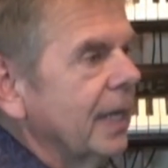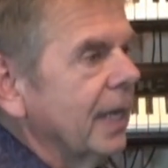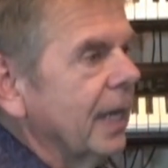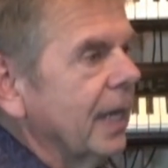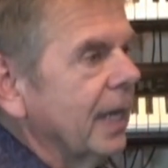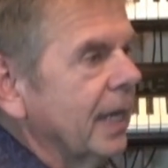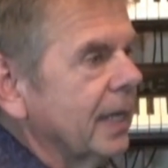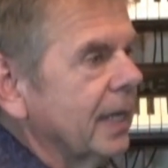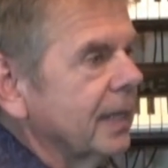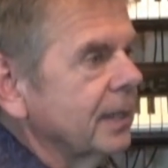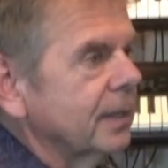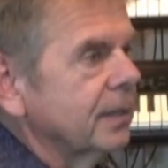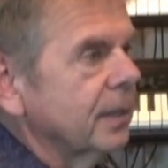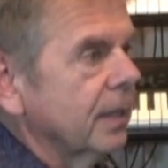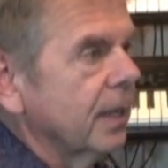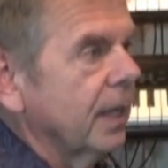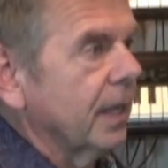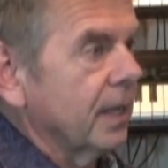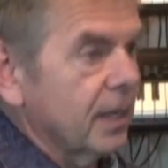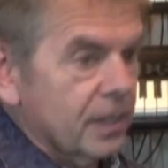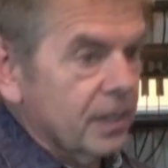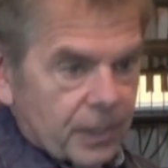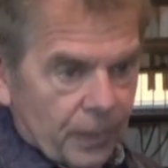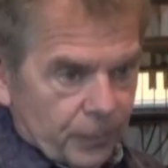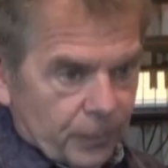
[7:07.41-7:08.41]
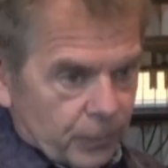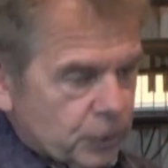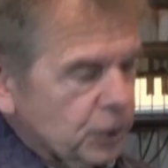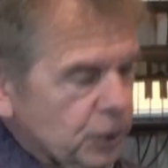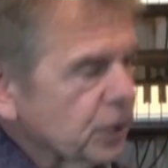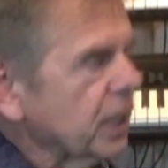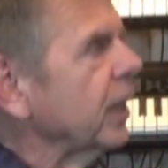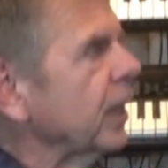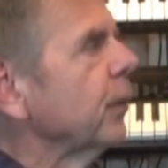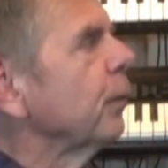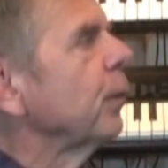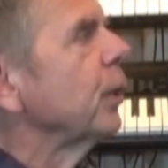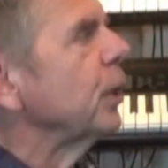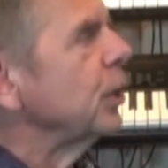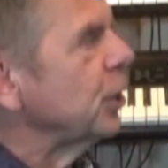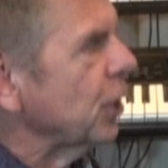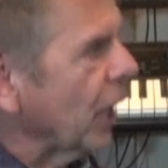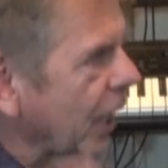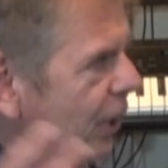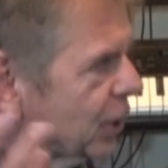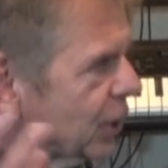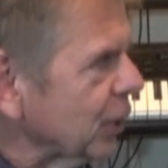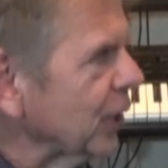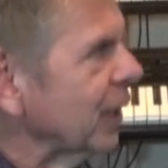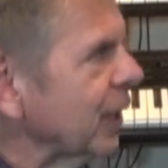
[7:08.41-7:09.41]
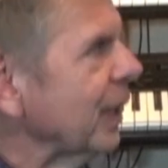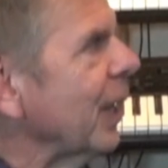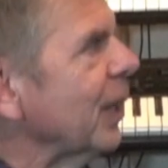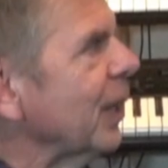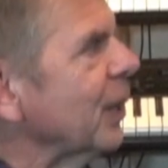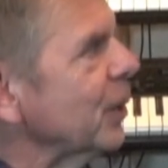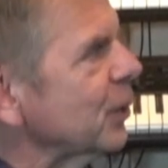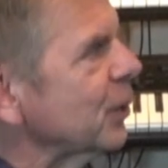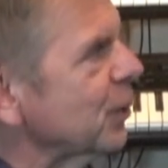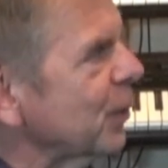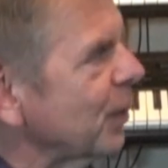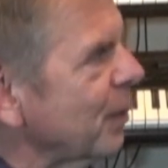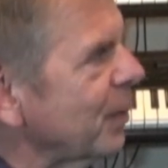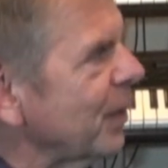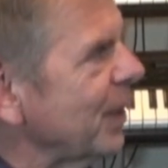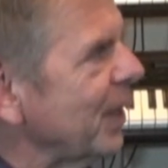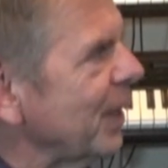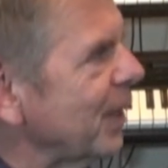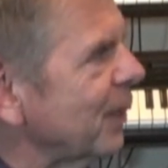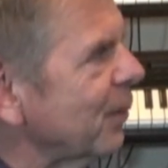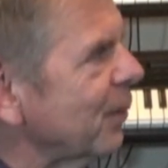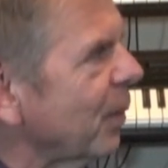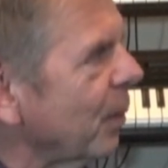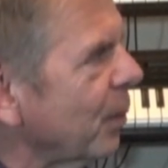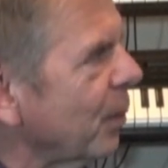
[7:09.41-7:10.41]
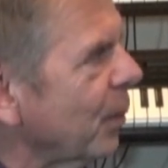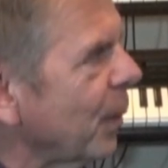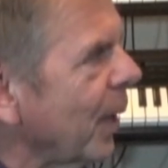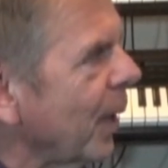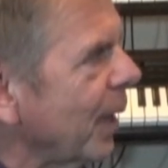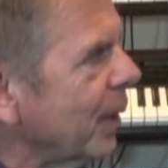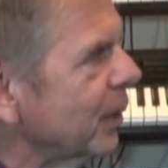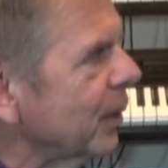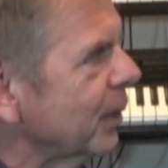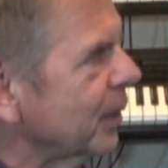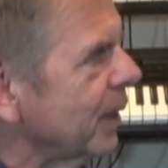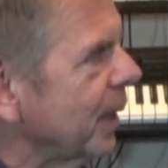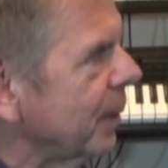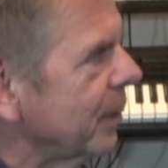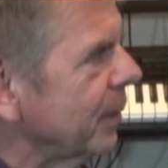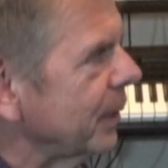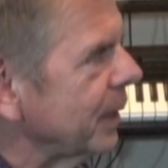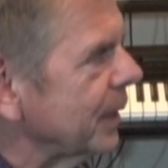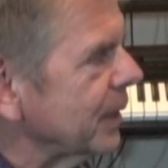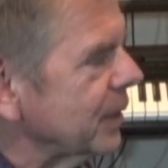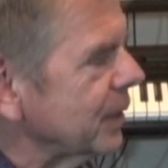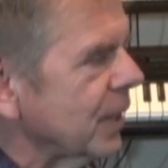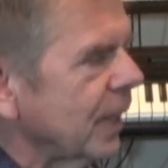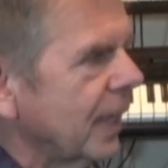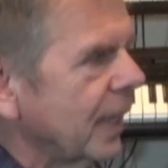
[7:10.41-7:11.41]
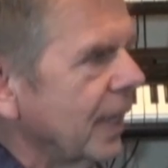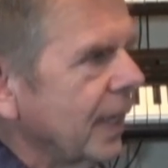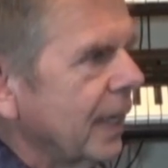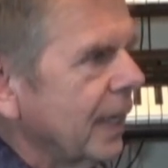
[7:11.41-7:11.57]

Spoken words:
and another set of rejection letters from the record companies.